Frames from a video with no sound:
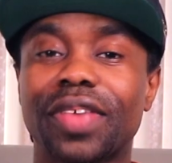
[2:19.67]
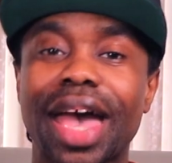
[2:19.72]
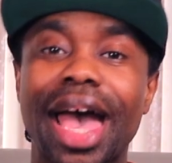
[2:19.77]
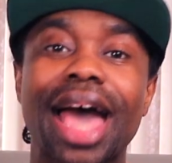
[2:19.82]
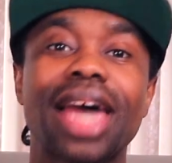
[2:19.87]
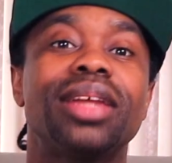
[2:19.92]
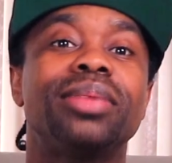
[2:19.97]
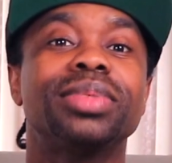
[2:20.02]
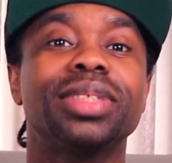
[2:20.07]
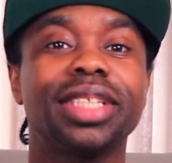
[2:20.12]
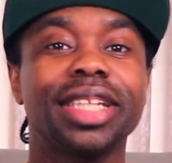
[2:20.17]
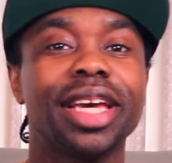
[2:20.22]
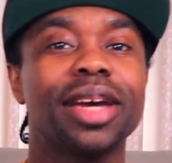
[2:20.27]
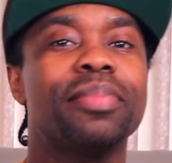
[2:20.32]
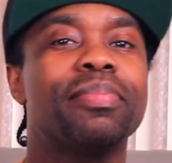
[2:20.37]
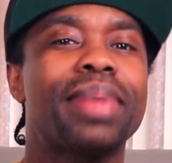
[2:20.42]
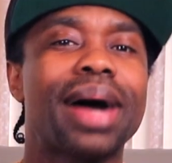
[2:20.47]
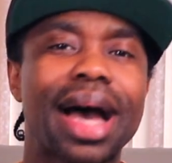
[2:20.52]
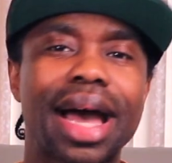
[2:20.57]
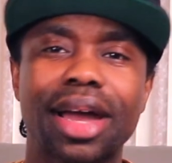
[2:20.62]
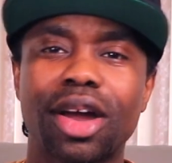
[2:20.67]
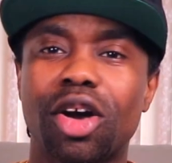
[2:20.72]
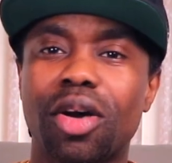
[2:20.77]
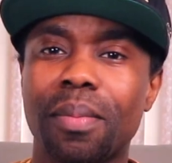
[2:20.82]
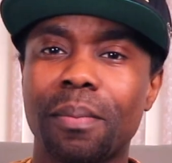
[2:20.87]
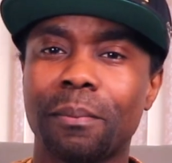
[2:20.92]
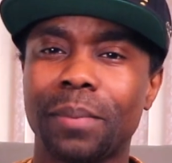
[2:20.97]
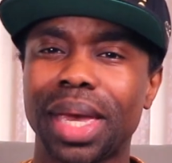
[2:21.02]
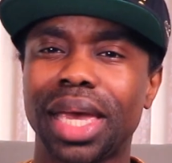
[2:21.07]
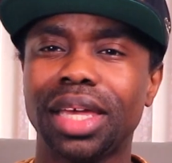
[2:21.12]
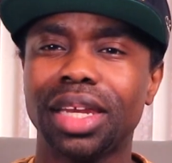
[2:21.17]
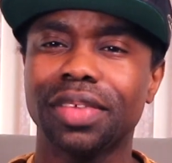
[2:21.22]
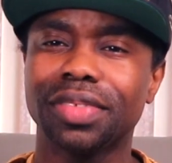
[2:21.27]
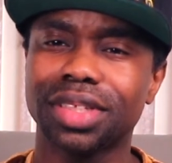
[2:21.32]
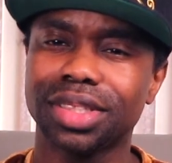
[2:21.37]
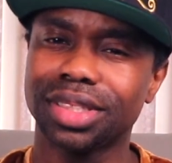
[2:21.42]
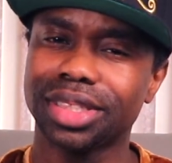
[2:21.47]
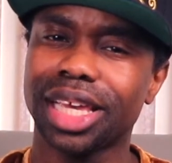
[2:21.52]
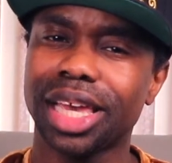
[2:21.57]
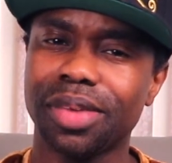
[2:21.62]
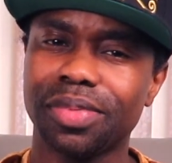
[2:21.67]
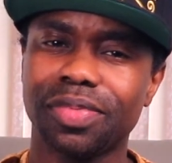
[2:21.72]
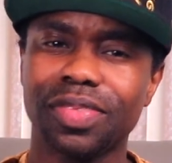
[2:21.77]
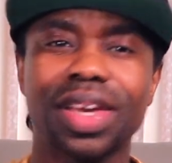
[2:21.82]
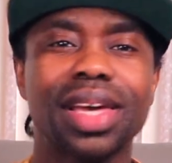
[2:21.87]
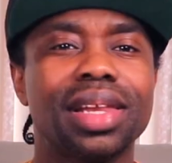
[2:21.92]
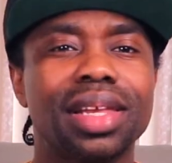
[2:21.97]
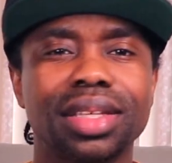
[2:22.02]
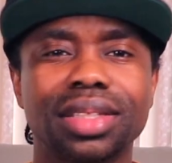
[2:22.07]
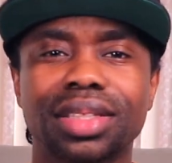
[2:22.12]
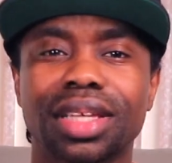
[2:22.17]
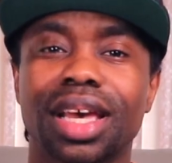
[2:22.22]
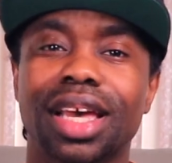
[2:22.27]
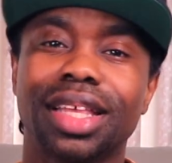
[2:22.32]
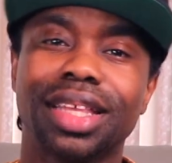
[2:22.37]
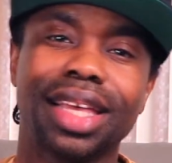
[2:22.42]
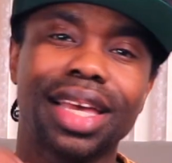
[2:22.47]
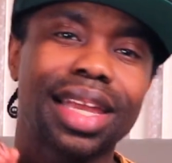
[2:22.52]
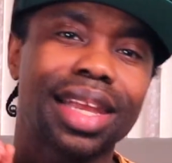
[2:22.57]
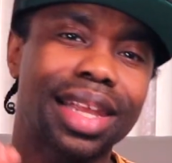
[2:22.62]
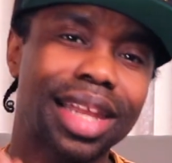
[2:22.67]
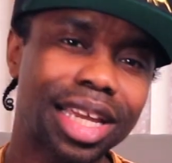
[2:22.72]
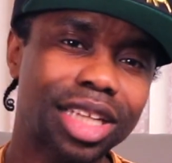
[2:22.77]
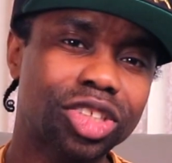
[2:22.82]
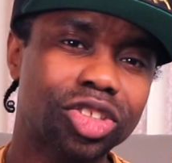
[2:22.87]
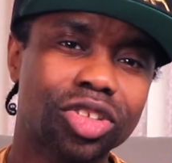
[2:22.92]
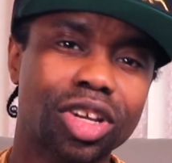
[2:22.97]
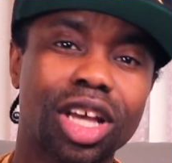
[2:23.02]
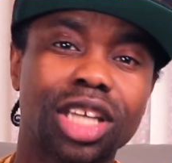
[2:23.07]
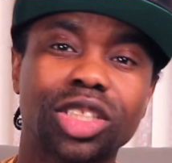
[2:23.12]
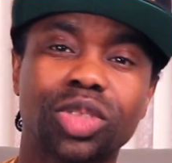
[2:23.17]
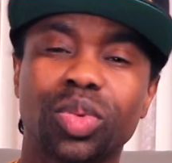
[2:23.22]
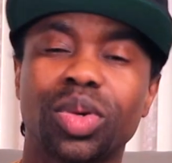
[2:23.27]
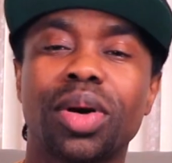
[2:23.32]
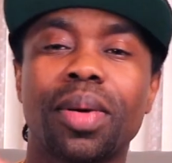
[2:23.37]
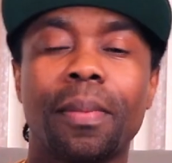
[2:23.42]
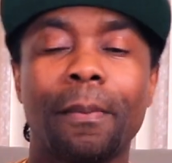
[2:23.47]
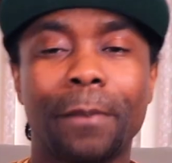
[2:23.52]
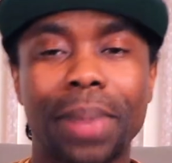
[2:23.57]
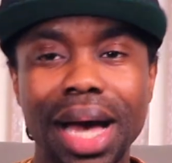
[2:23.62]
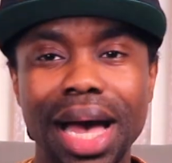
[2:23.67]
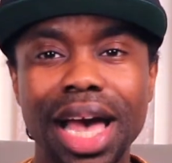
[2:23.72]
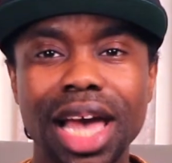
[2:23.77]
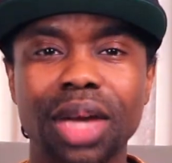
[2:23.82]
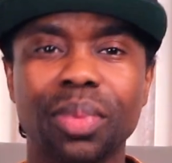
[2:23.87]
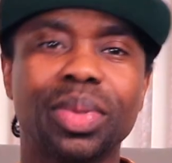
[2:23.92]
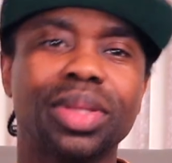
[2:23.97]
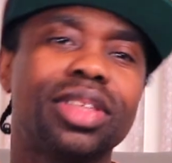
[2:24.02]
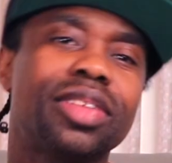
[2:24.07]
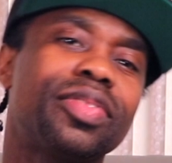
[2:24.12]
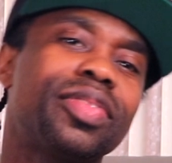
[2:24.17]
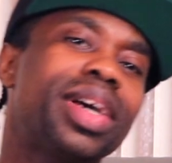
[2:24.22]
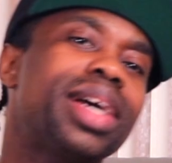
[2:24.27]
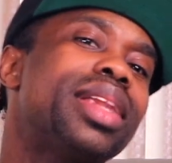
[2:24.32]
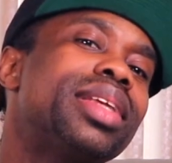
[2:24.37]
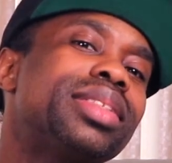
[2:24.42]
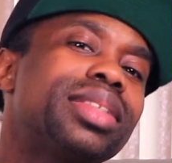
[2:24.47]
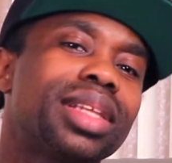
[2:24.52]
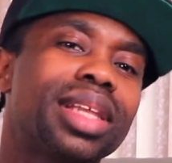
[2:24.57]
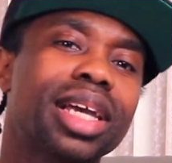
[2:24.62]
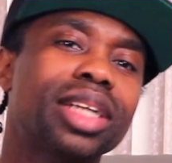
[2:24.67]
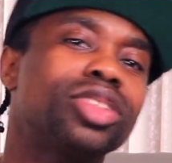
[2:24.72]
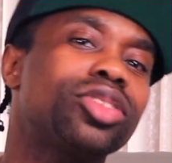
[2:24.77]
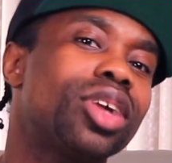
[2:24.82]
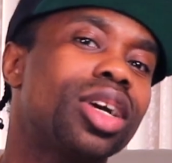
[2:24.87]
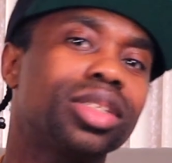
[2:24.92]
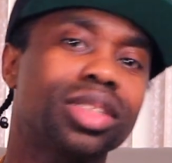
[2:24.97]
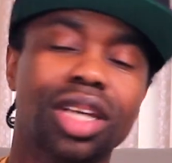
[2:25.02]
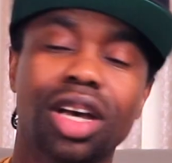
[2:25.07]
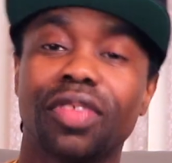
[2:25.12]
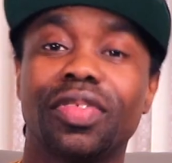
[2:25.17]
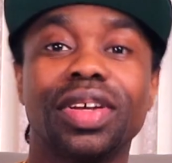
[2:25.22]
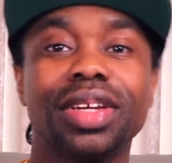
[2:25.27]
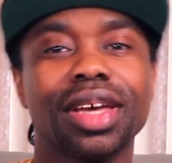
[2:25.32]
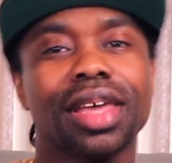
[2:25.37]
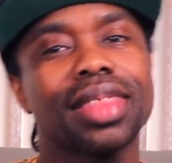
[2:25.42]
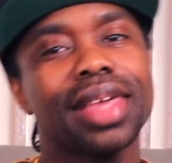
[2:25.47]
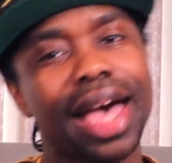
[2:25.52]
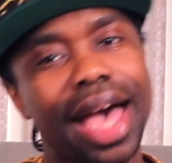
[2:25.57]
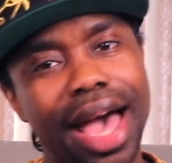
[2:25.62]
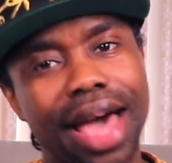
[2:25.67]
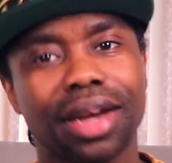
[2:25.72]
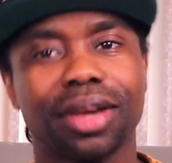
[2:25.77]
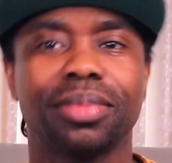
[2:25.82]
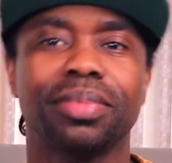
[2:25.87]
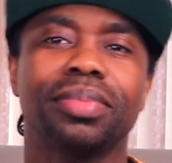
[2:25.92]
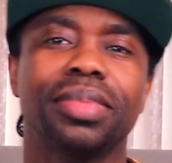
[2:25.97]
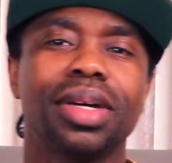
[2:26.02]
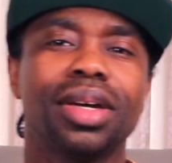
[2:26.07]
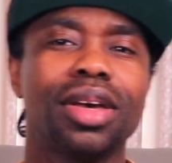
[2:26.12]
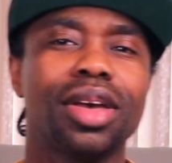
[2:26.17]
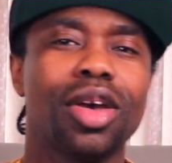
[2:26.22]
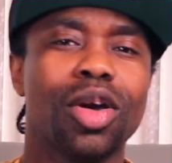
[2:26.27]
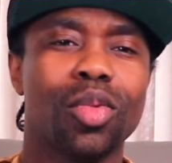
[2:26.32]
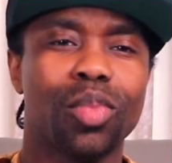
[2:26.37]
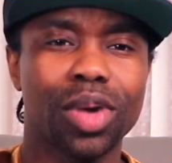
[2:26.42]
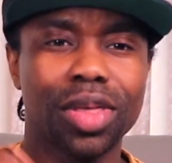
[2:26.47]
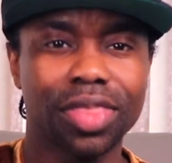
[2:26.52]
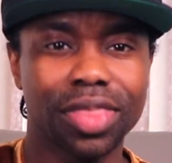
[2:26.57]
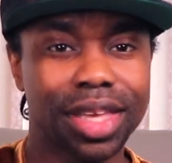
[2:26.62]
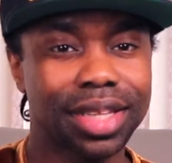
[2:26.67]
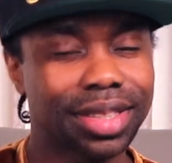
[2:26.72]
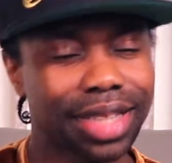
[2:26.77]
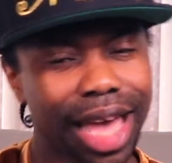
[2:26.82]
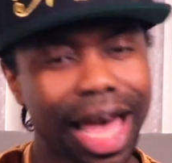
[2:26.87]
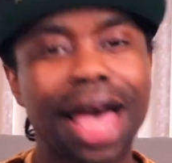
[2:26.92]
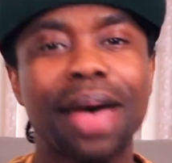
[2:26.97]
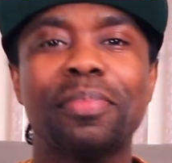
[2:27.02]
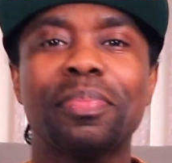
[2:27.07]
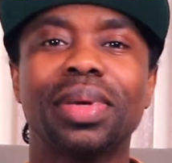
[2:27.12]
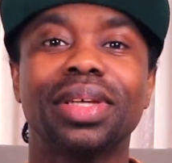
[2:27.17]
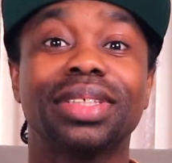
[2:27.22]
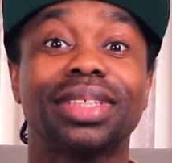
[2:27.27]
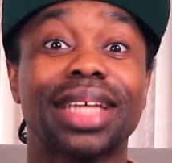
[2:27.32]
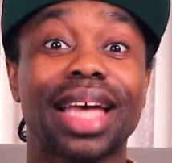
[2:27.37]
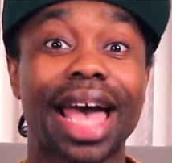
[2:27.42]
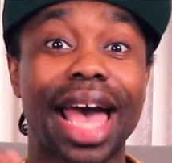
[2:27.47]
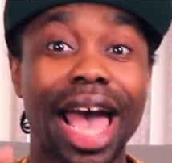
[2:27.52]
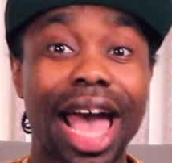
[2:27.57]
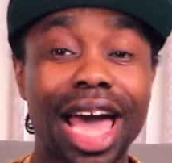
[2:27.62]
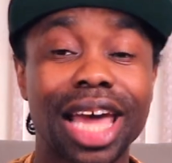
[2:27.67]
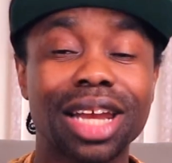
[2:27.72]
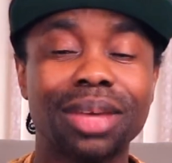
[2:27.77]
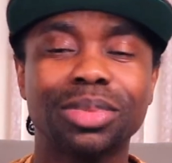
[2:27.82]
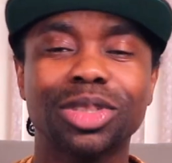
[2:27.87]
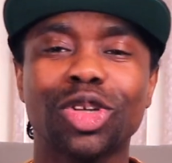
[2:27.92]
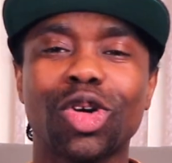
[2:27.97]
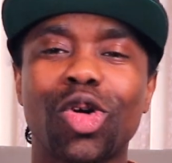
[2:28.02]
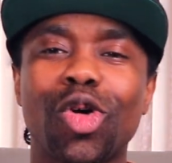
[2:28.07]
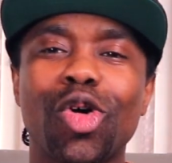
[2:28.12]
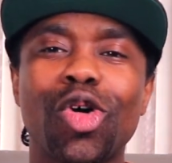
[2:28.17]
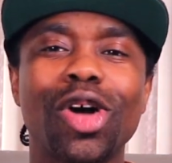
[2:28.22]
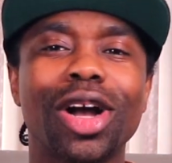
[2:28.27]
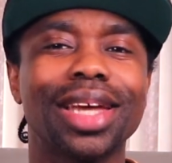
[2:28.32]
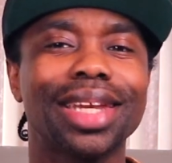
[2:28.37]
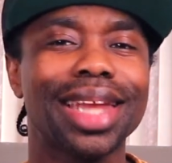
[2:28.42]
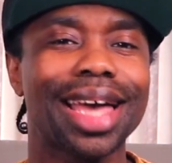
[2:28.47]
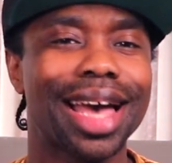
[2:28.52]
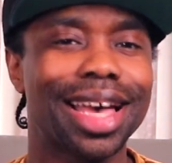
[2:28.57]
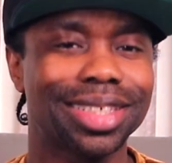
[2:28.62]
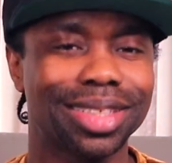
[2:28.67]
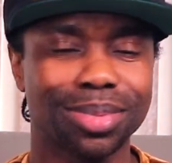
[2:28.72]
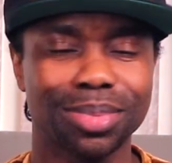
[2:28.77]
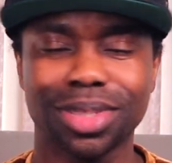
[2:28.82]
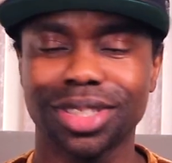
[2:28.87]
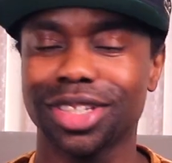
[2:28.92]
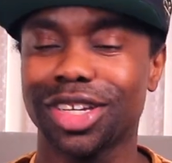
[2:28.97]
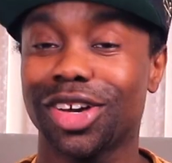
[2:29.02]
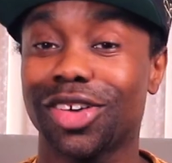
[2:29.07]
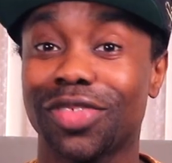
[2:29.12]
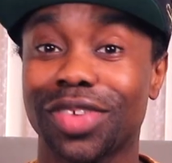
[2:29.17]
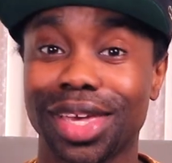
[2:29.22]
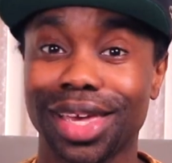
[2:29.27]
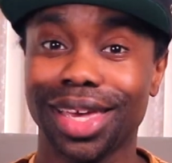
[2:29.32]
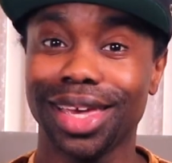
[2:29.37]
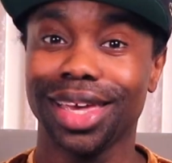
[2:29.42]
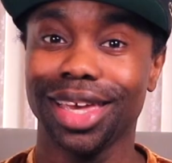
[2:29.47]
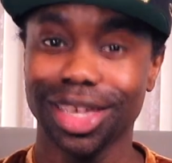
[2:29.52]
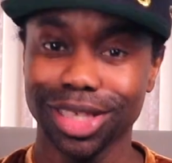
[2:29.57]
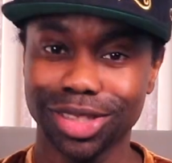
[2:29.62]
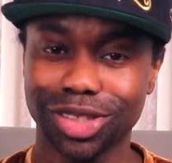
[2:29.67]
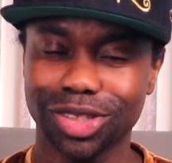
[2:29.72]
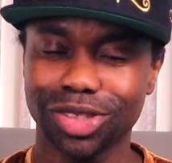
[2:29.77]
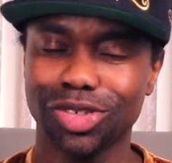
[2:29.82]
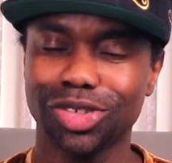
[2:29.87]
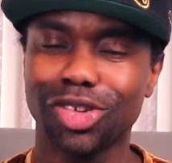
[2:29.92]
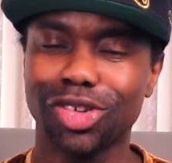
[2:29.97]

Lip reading: atoms nearby are made of the same valence, the electrons will bind with the valence electrons of another atom. When this happens, the atoms organize themselves into